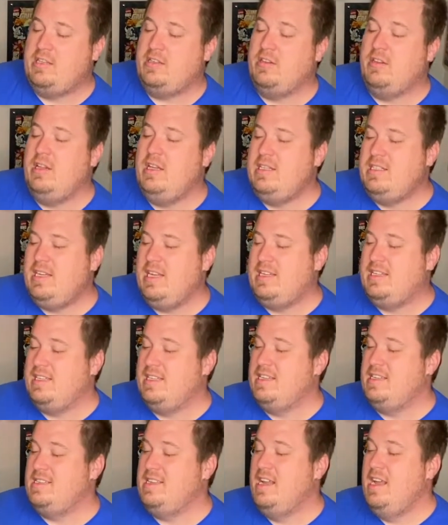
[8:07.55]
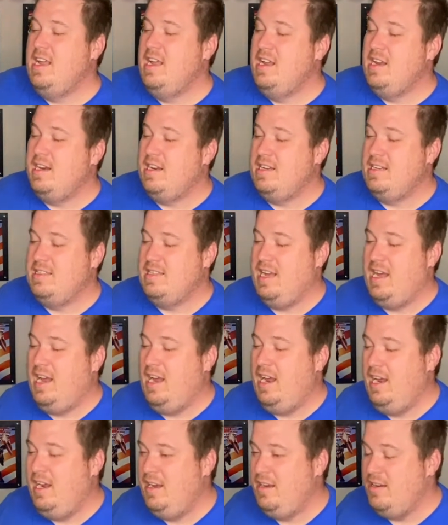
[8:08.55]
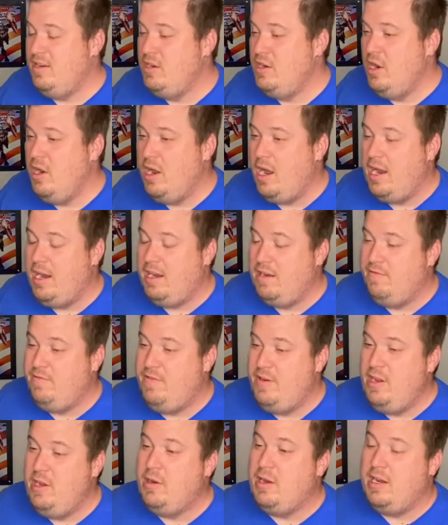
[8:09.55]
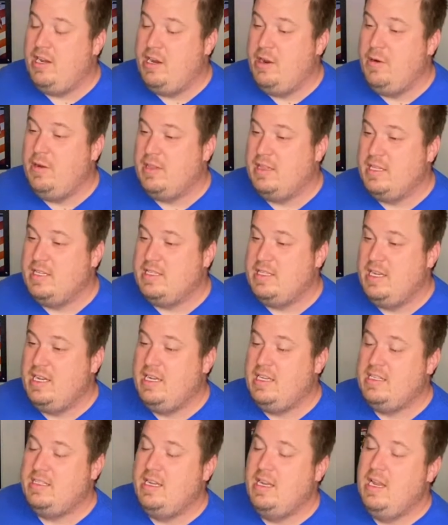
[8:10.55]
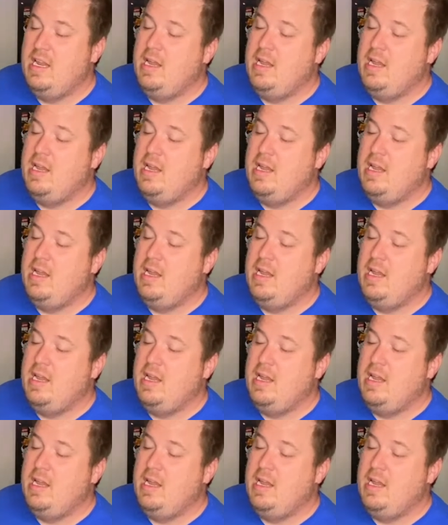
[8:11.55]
So let's get to this because I know what this is,